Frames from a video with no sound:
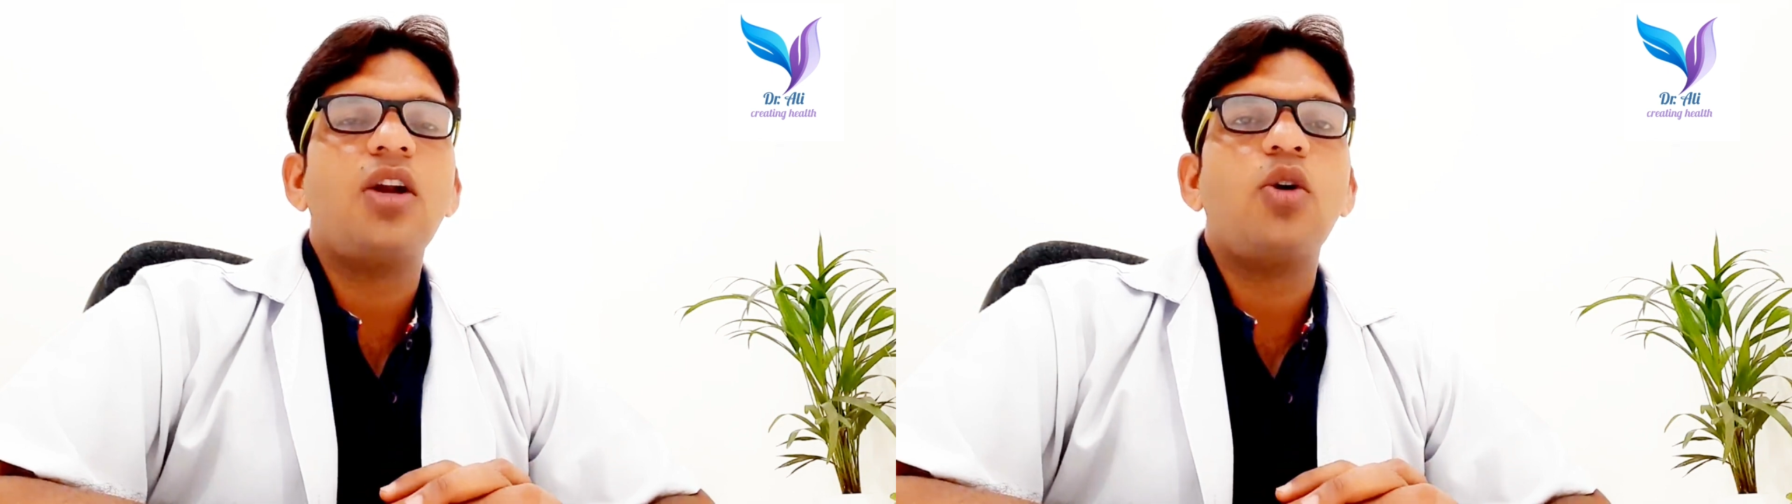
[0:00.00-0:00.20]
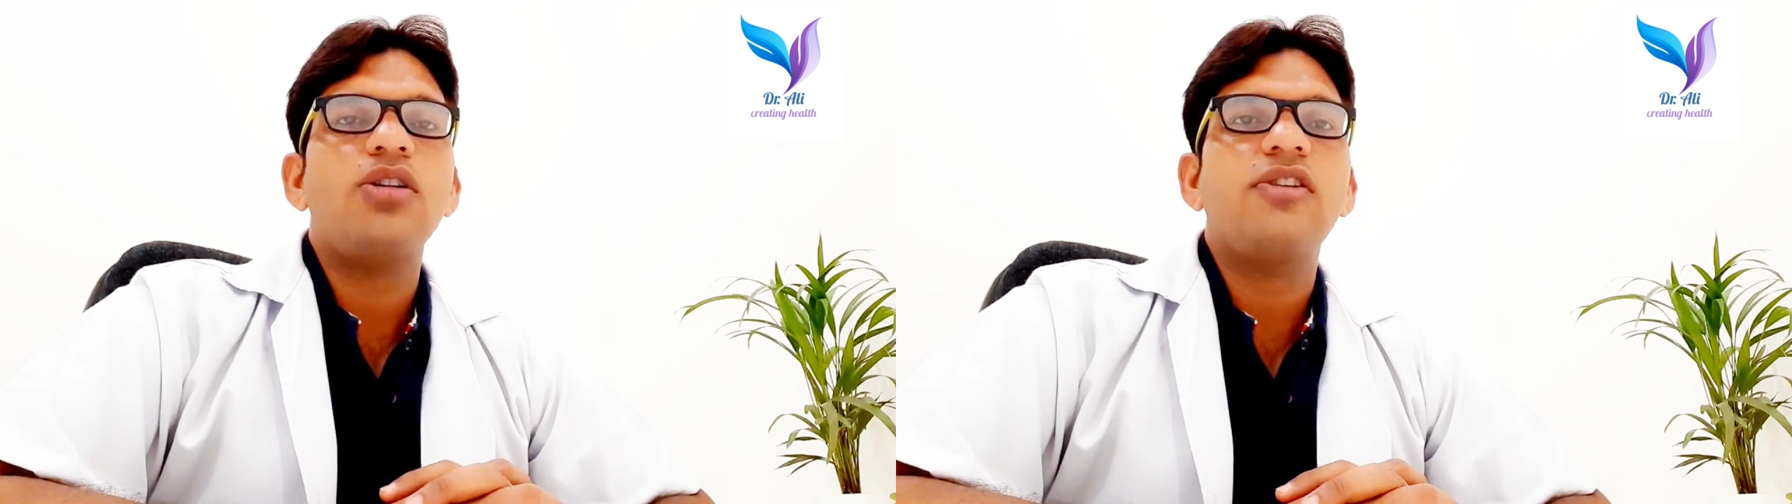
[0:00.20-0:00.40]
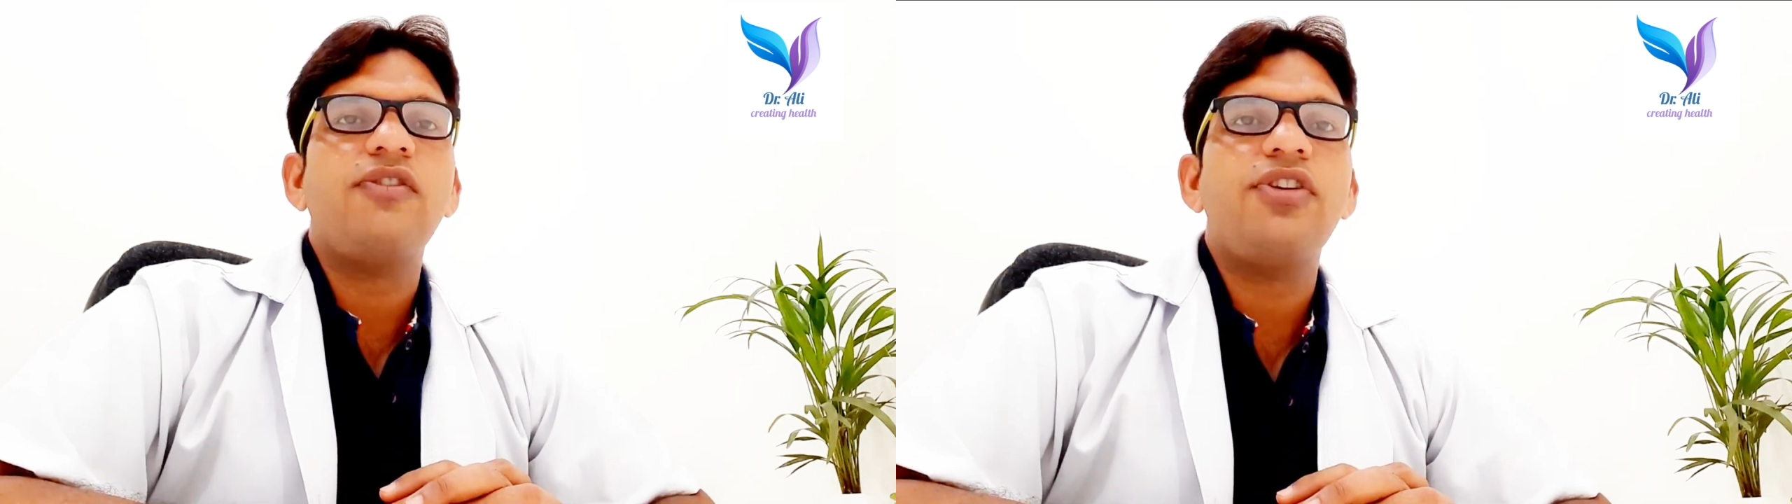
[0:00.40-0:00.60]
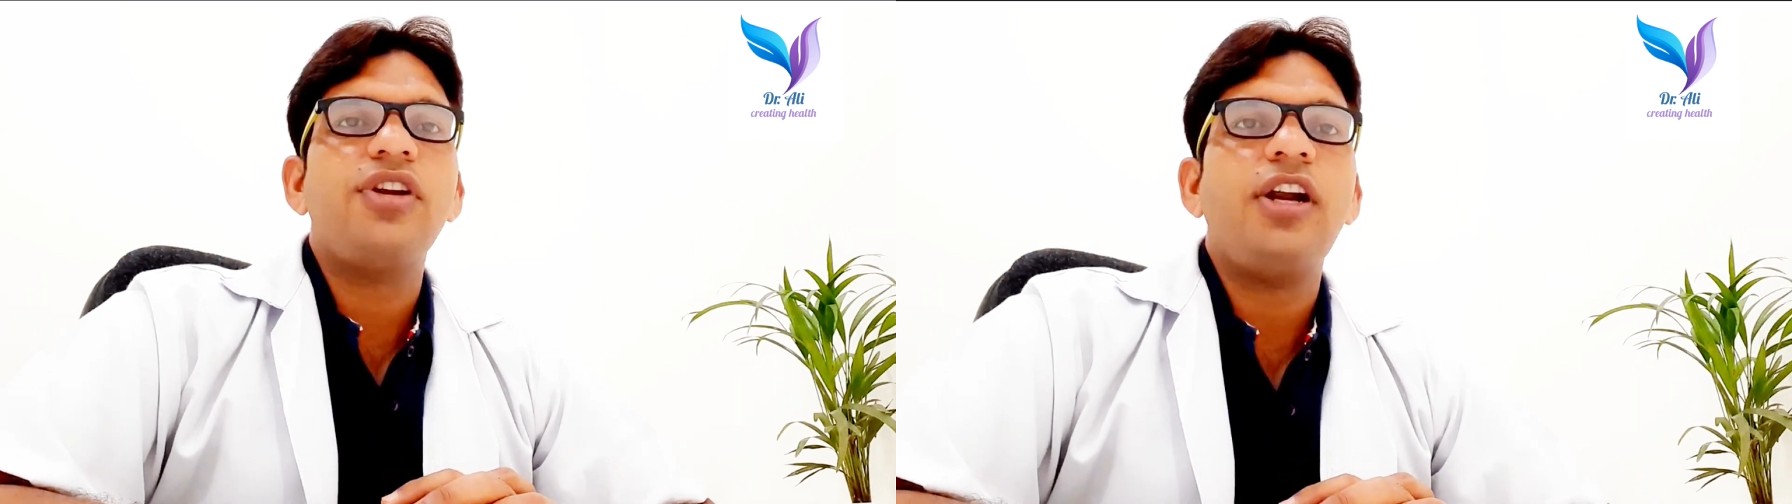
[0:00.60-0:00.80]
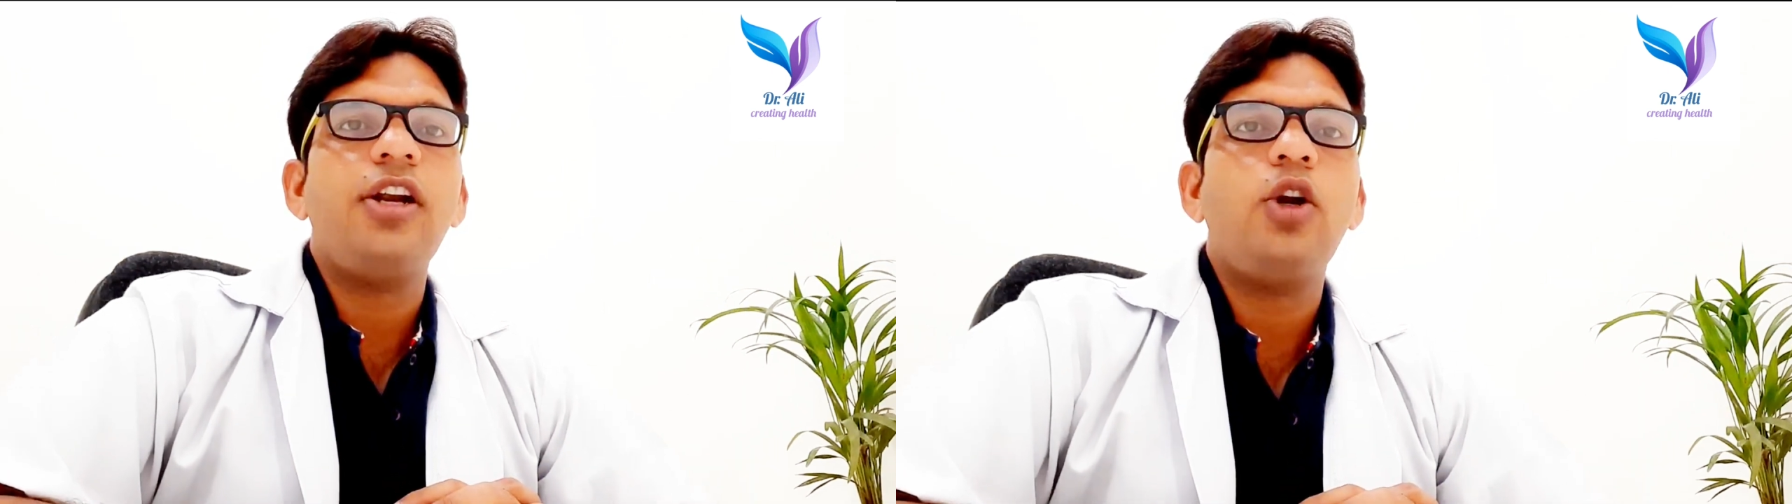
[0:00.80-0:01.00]
not
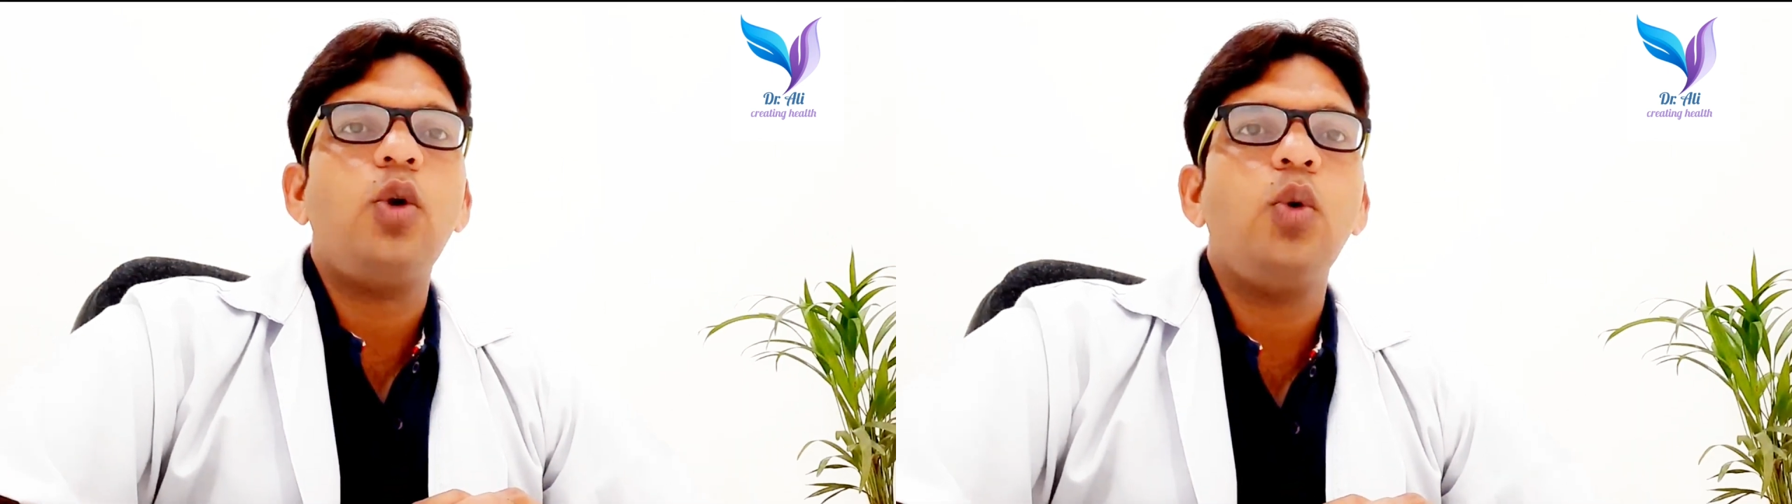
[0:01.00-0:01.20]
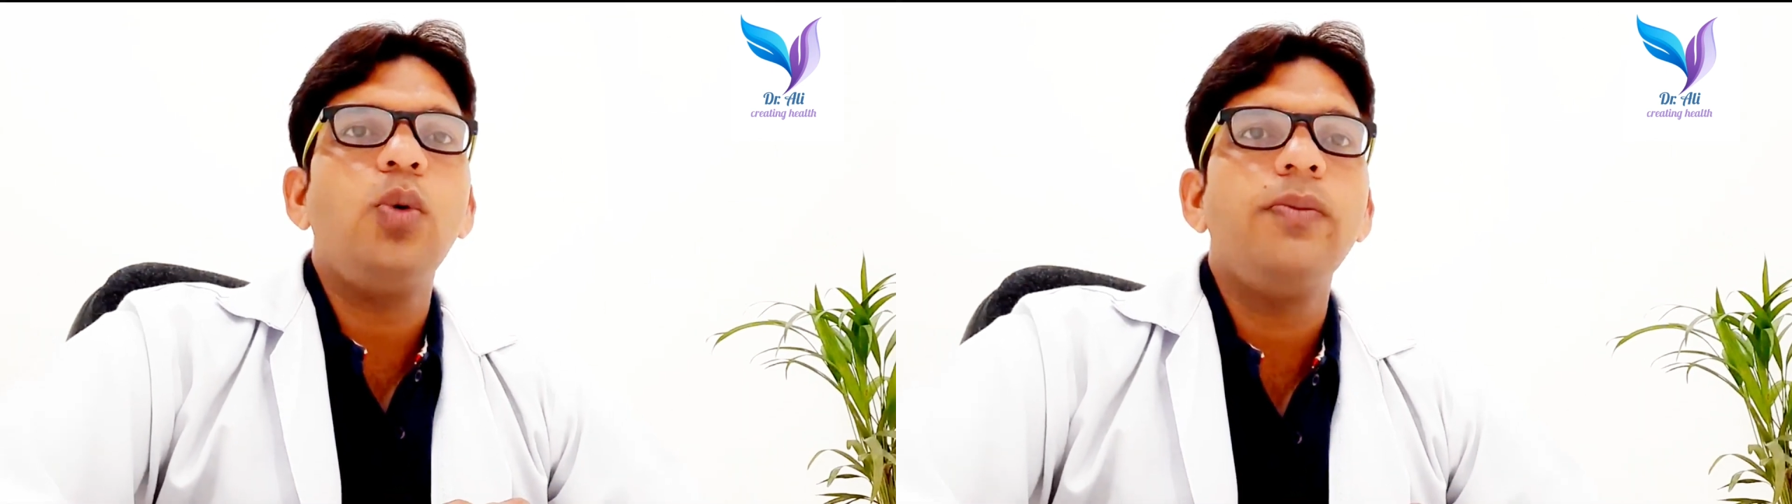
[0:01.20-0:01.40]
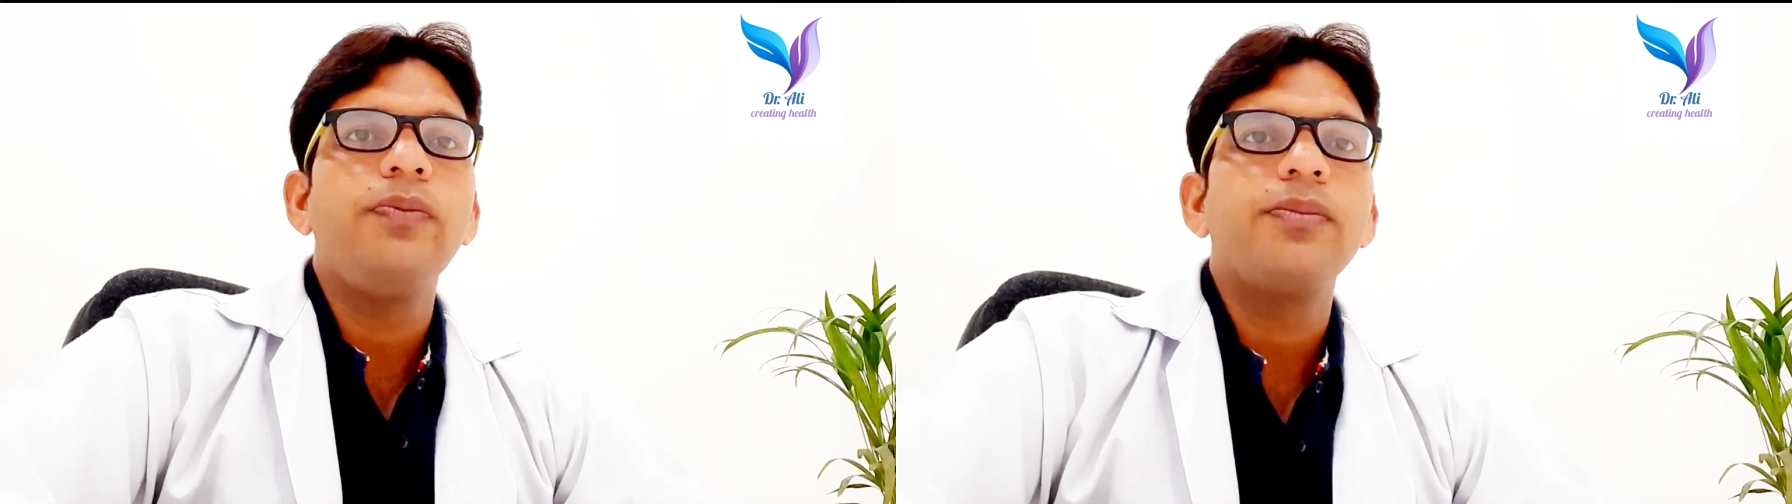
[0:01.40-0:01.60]
sufficient to